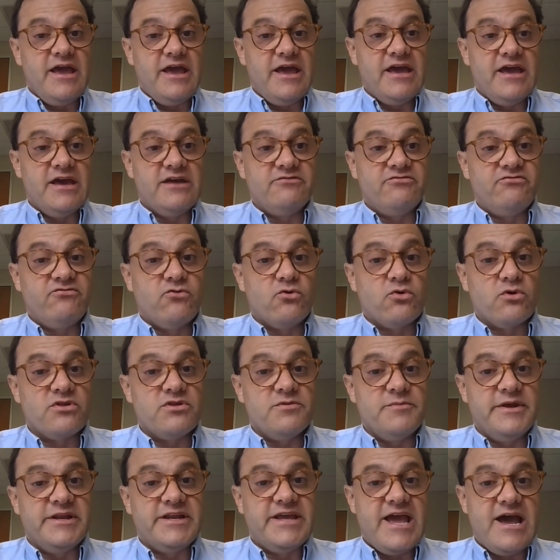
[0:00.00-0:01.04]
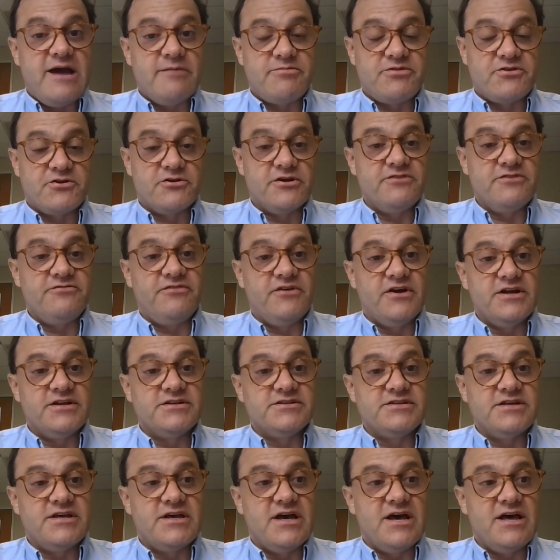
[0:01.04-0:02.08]
and for the mid cap 30
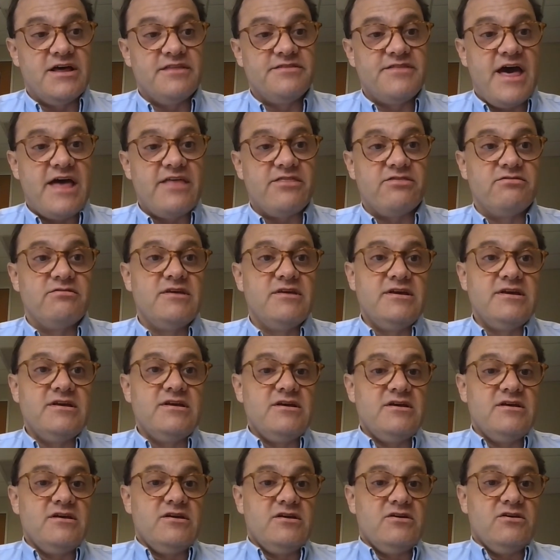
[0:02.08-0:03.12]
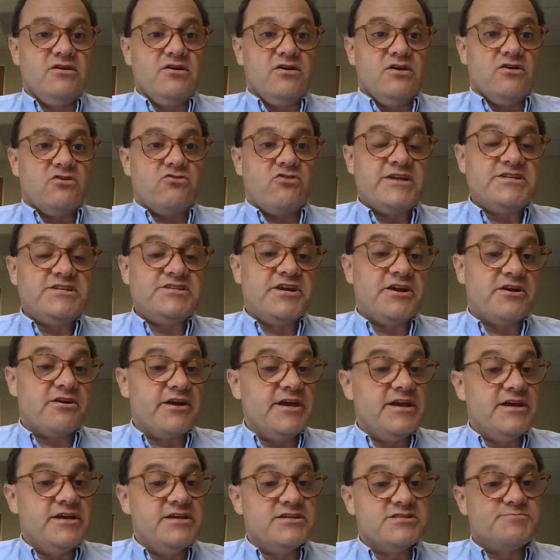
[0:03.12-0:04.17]
fund, that
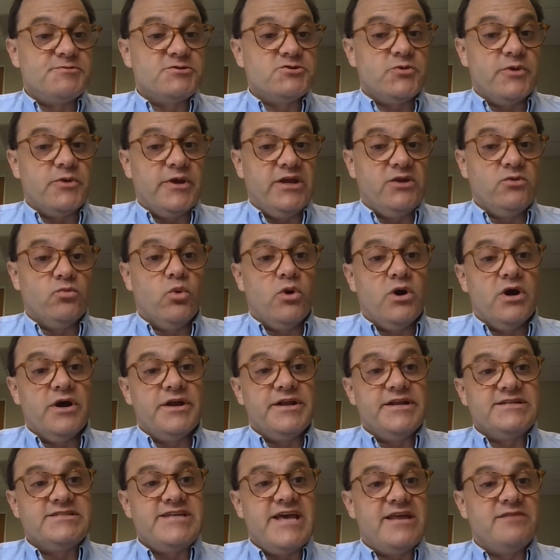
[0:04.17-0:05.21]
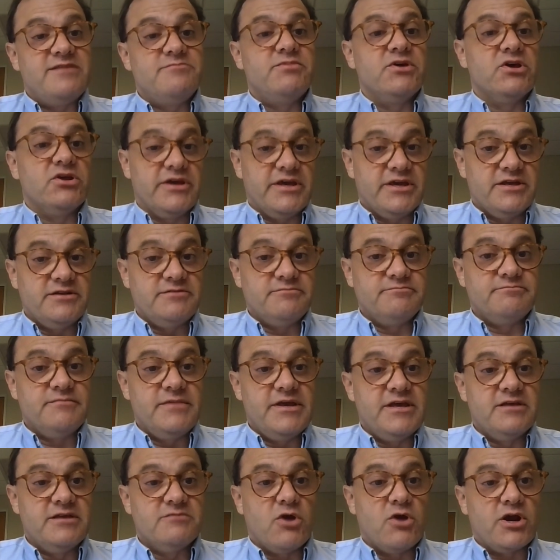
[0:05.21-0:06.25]
criteria is between 1 and 10 billion
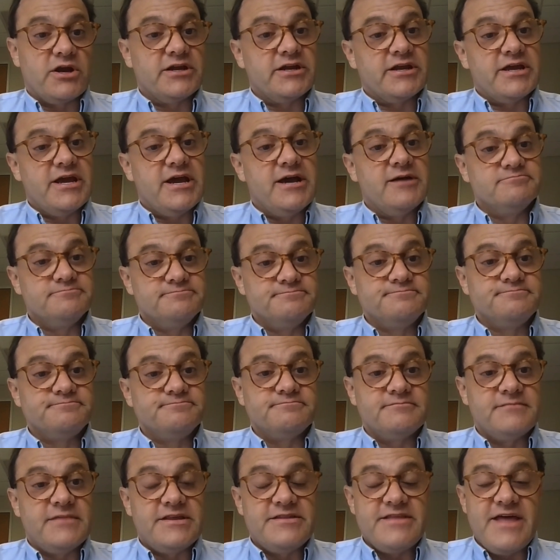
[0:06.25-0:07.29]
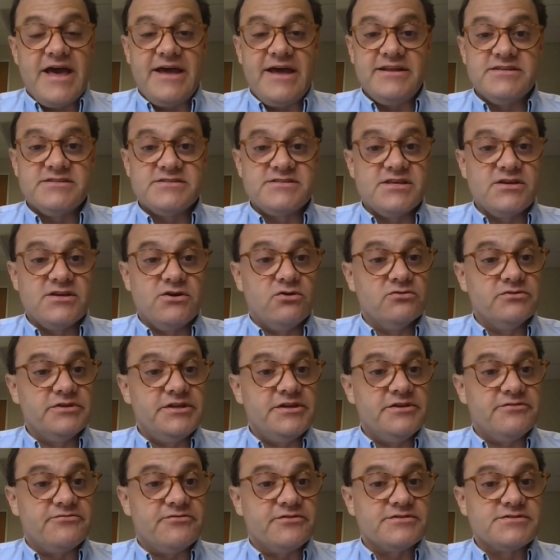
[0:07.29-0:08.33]
in market cap, and that is the
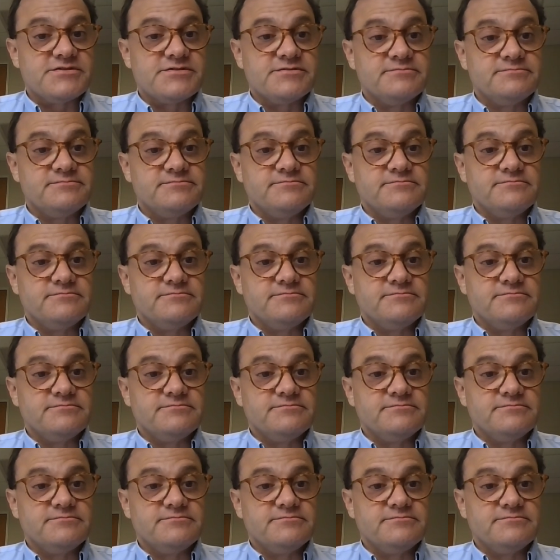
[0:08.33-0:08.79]
only difference.